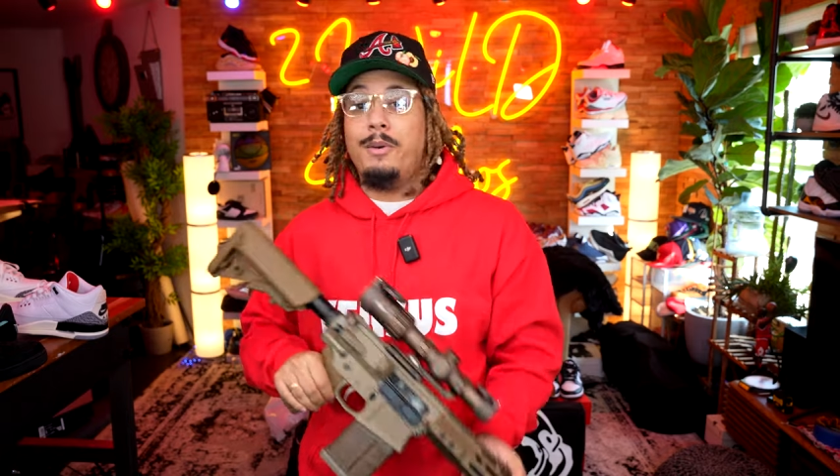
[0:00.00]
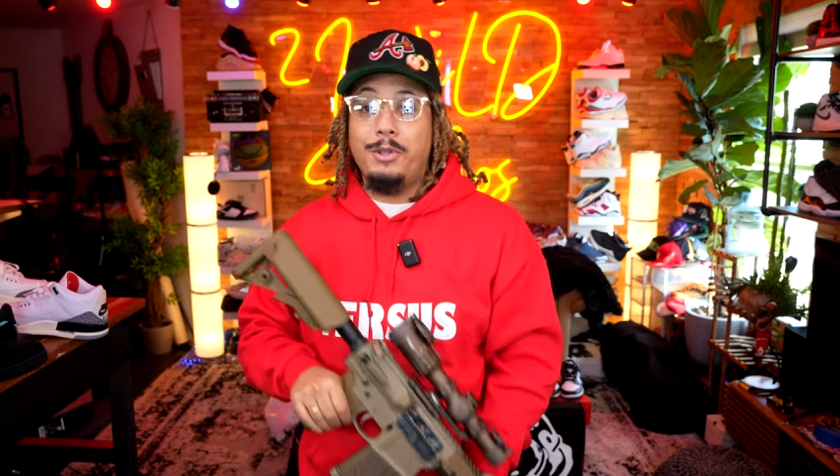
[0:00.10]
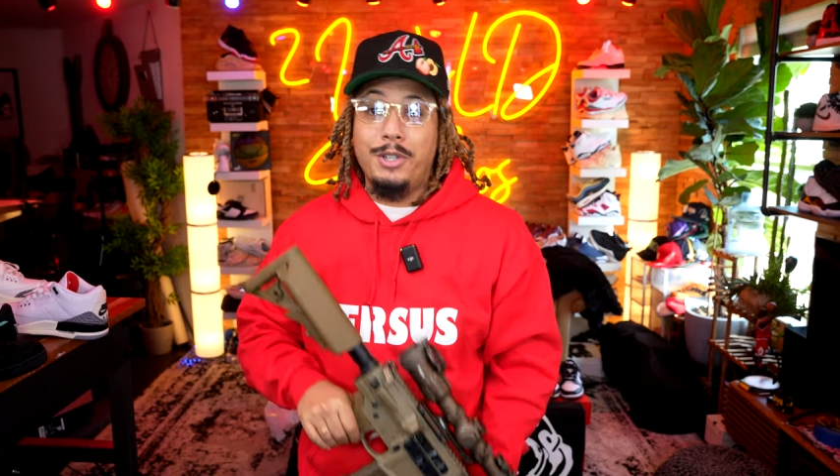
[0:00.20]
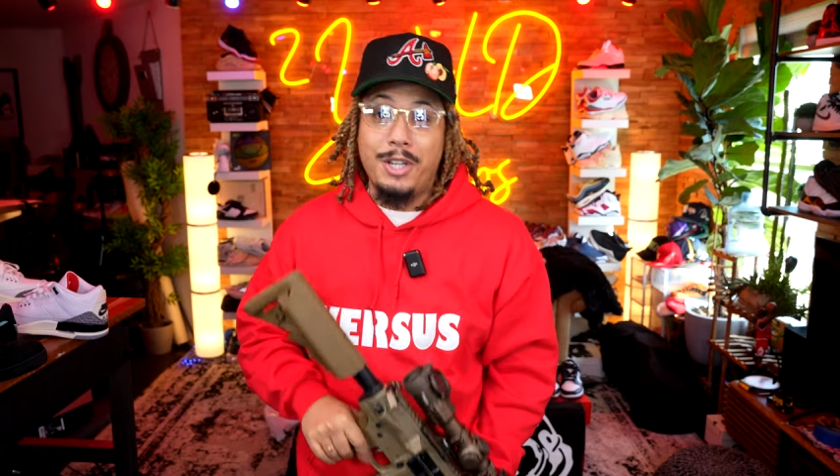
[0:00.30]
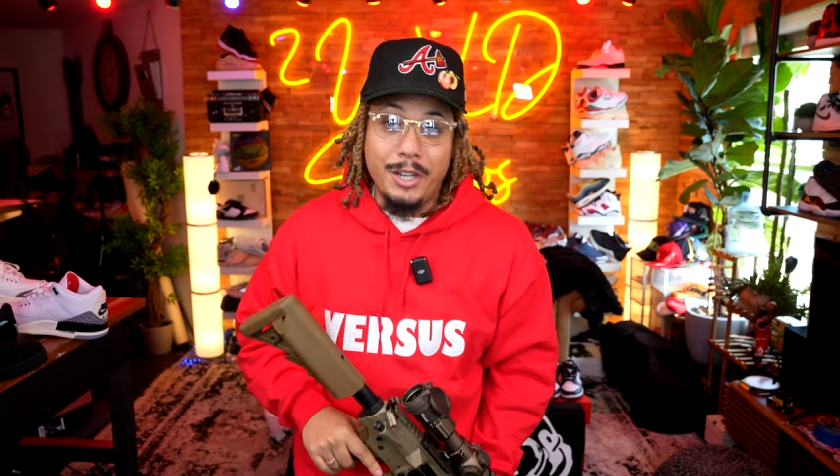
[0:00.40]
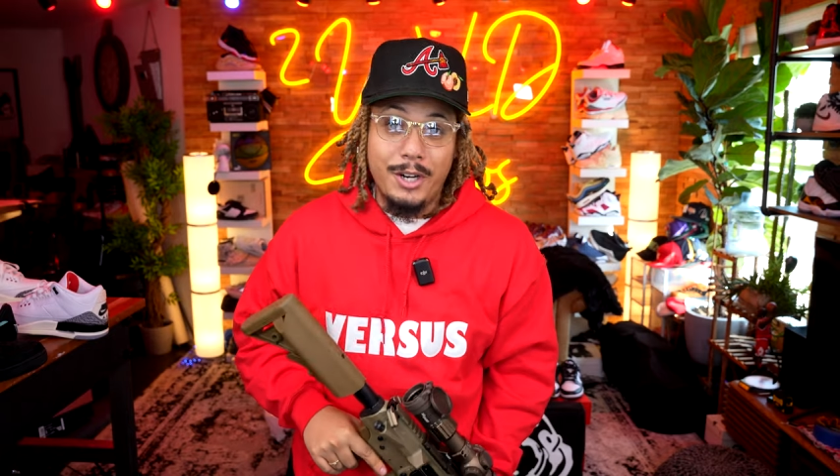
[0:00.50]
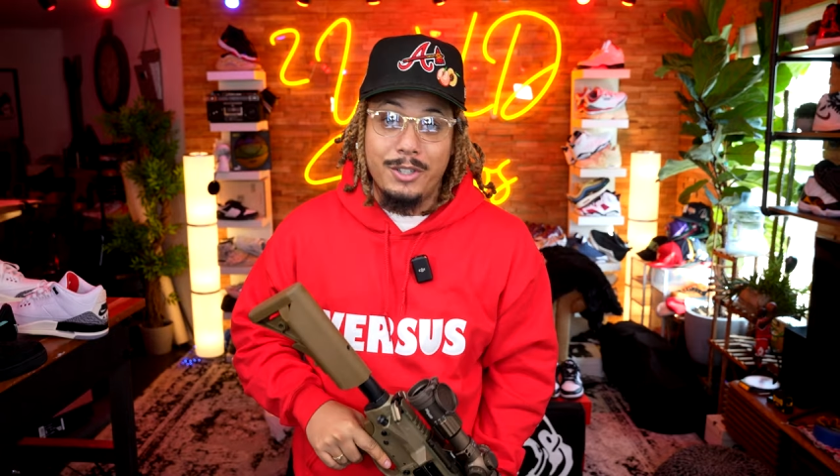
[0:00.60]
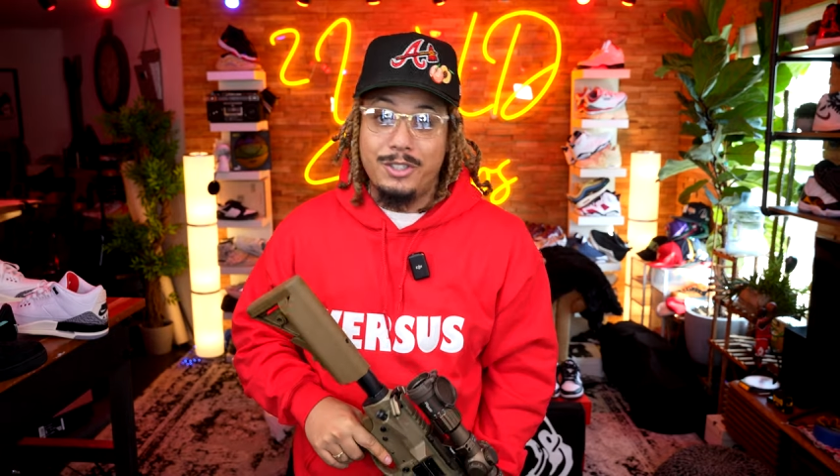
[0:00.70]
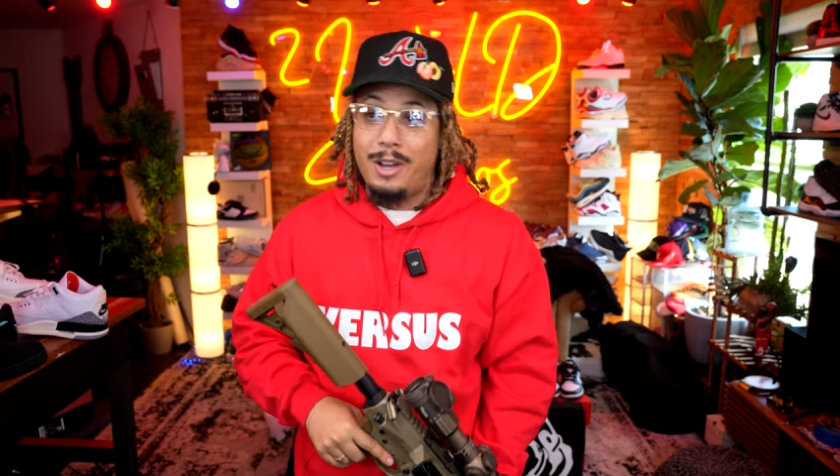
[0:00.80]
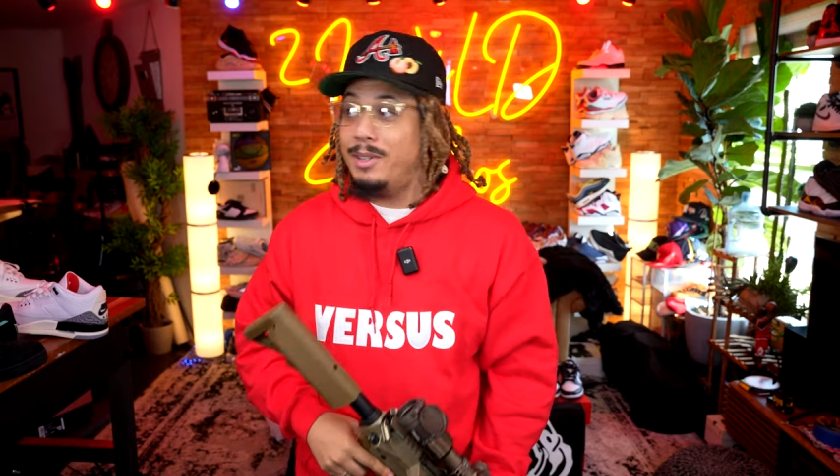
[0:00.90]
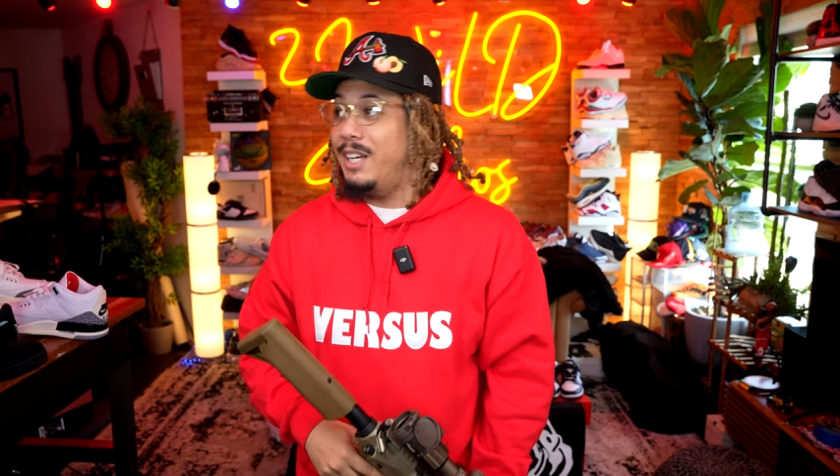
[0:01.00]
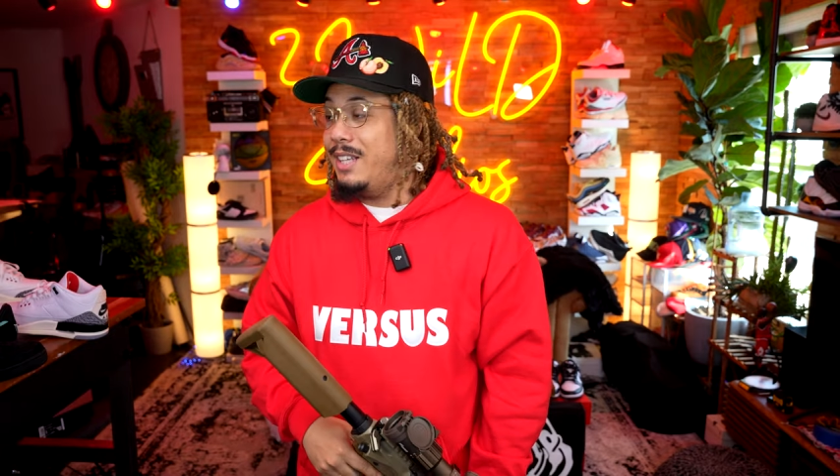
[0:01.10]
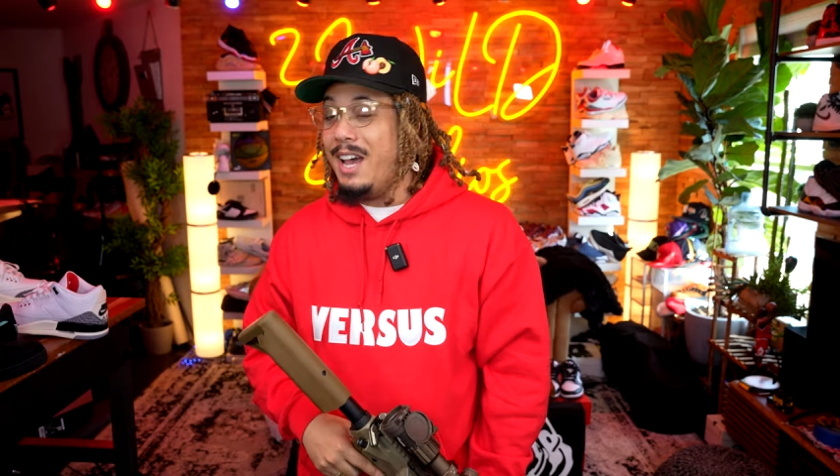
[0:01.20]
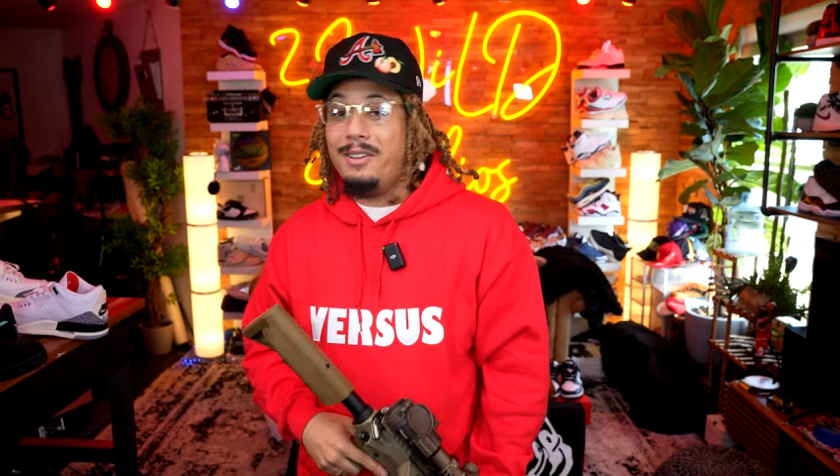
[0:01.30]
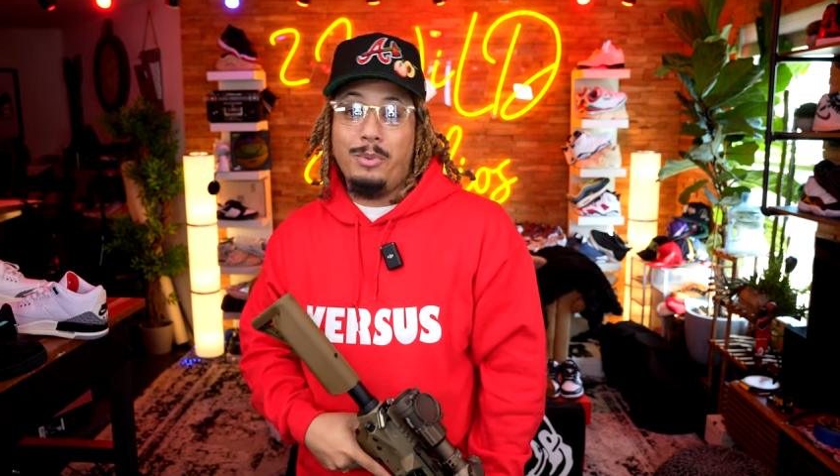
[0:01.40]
within a year or something like that,